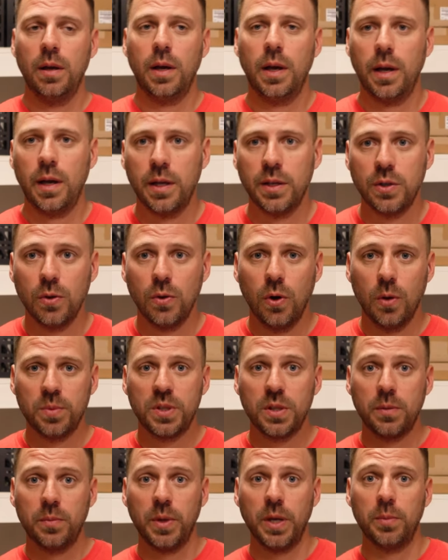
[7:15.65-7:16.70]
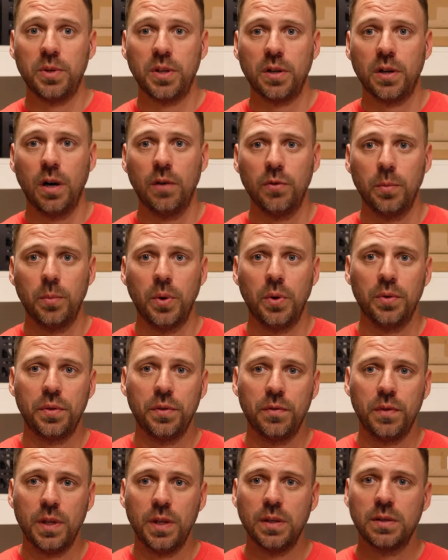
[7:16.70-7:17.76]
I, I, do hope to be able to cover both
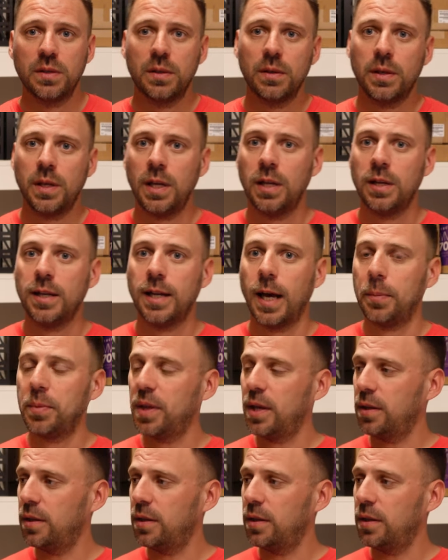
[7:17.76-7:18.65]
of these in depth.